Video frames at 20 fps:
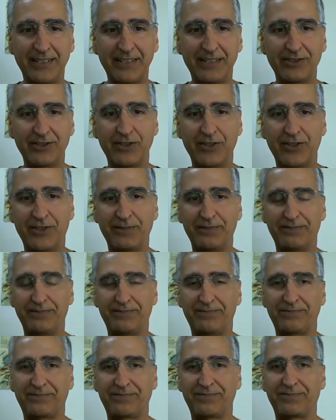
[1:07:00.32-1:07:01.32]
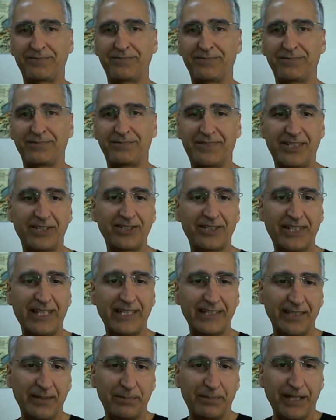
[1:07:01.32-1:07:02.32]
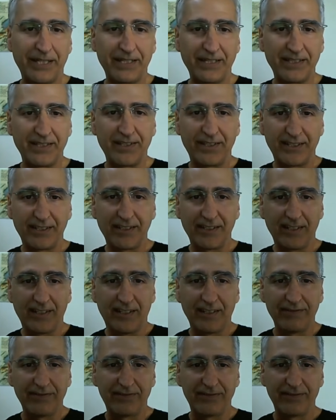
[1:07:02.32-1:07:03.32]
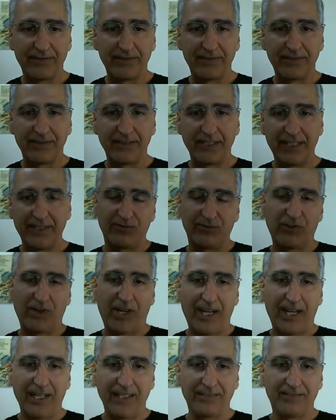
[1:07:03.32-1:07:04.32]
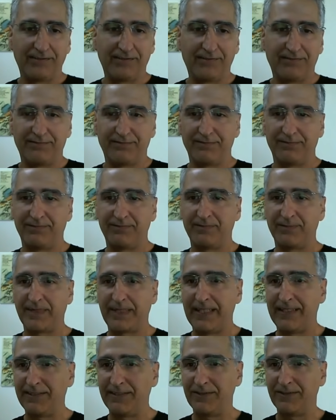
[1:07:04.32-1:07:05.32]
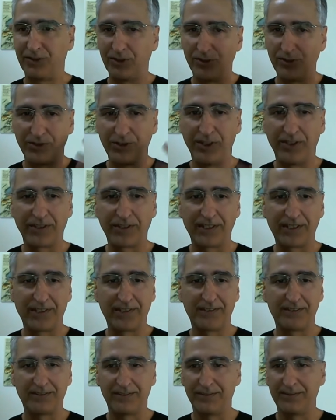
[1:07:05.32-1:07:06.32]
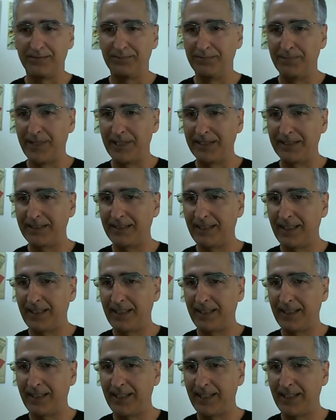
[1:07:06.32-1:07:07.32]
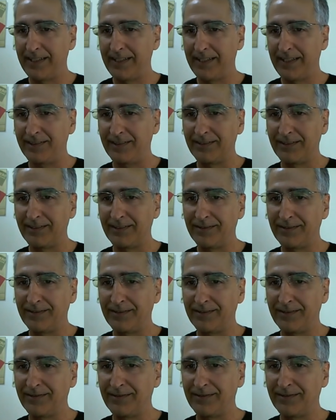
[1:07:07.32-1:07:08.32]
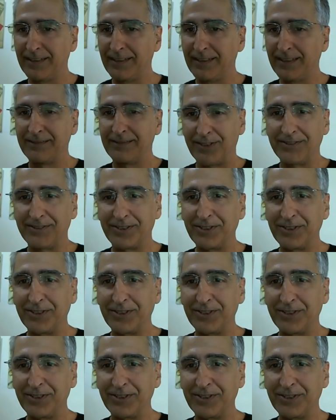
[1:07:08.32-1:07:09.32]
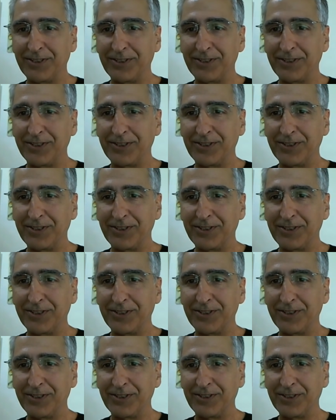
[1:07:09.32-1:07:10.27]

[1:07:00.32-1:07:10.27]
you know, just get the bike clean enough and ride and do yoga or meditate or do something else, you know.